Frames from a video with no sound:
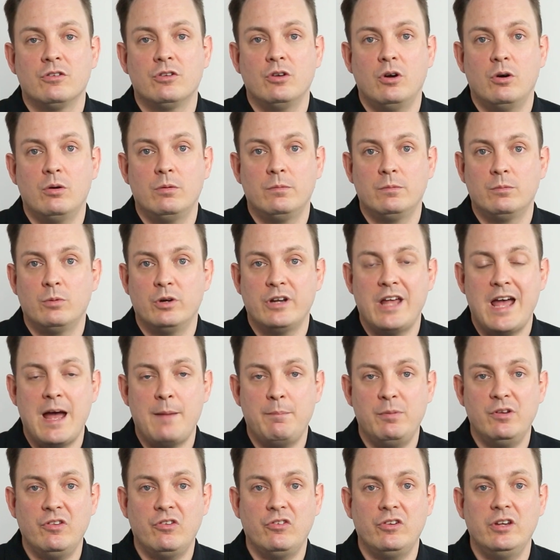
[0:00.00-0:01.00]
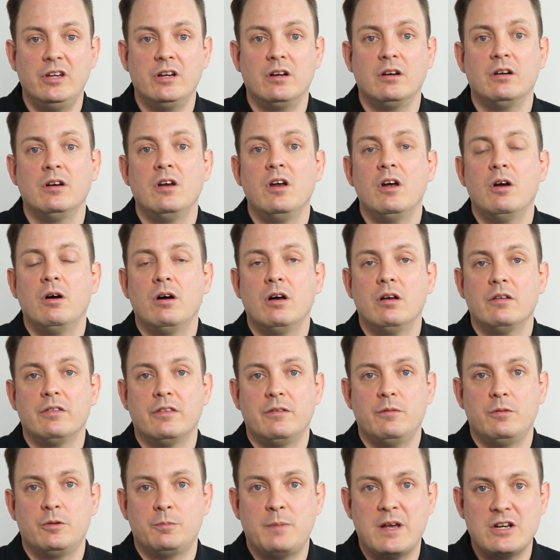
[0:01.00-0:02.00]
So what happens here,
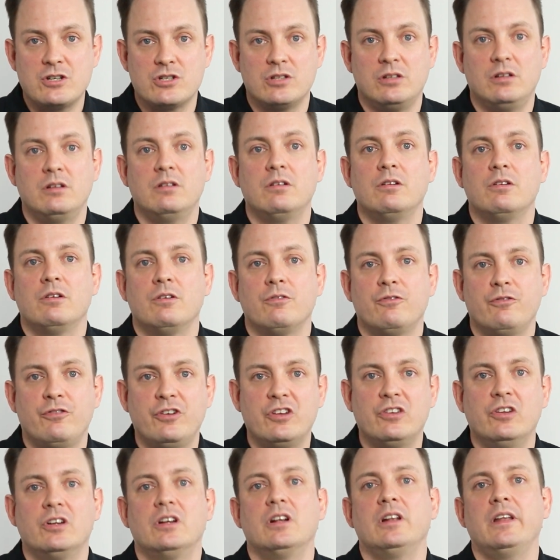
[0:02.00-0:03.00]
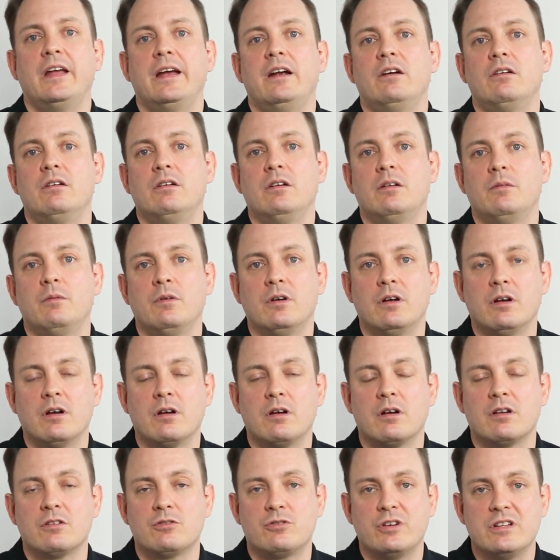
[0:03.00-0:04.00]
special physical layer
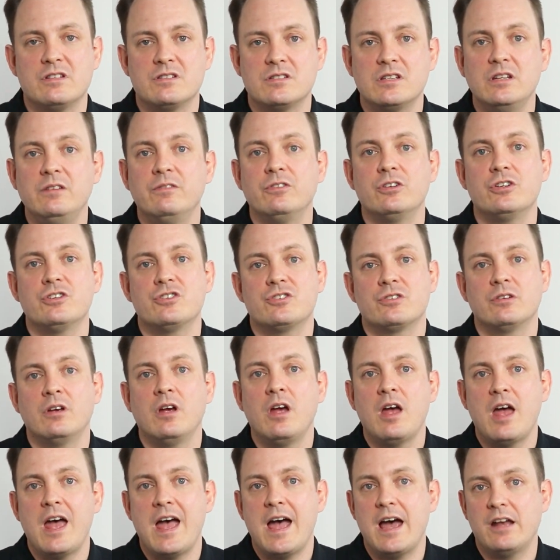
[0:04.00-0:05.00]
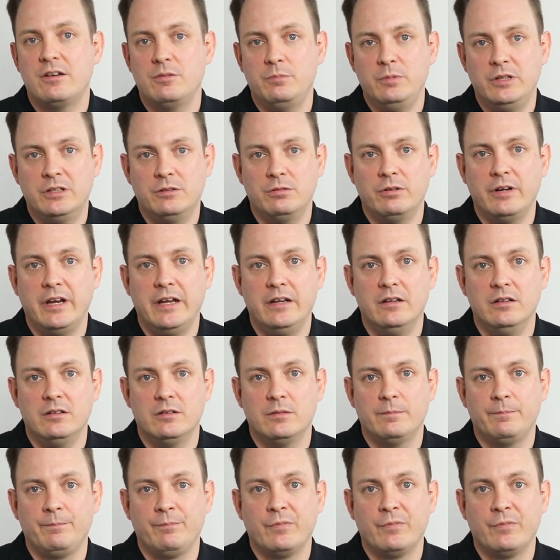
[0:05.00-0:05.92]
transceivers had to be created.